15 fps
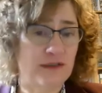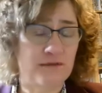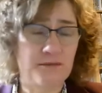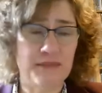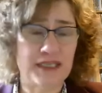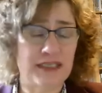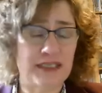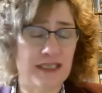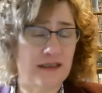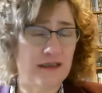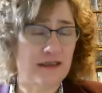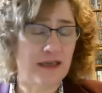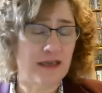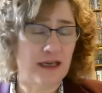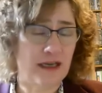missing
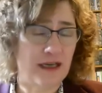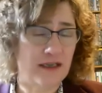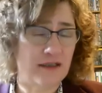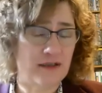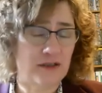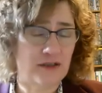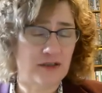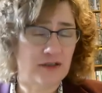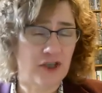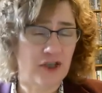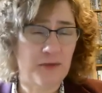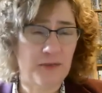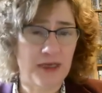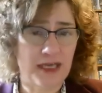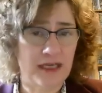so
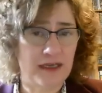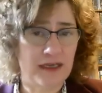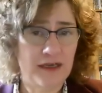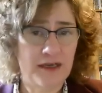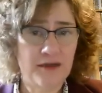many